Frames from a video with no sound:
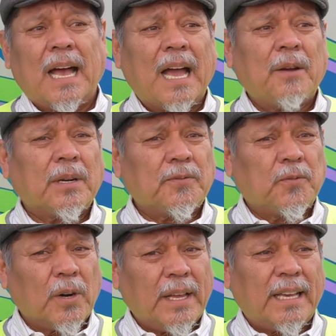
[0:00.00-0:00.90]
I run
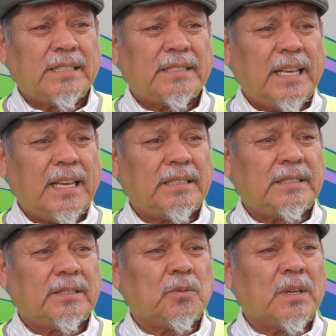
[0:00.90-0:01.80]
48
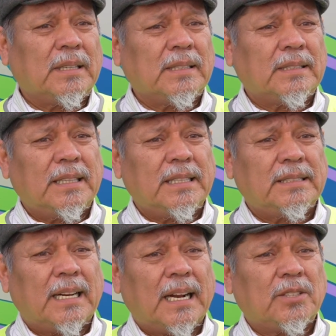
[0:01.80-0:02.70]
states. One of the
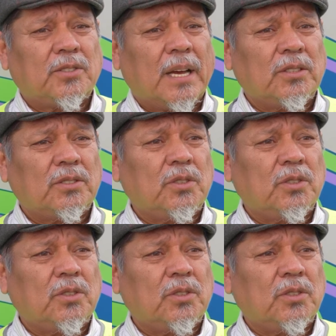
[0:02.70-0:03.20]
things that I try to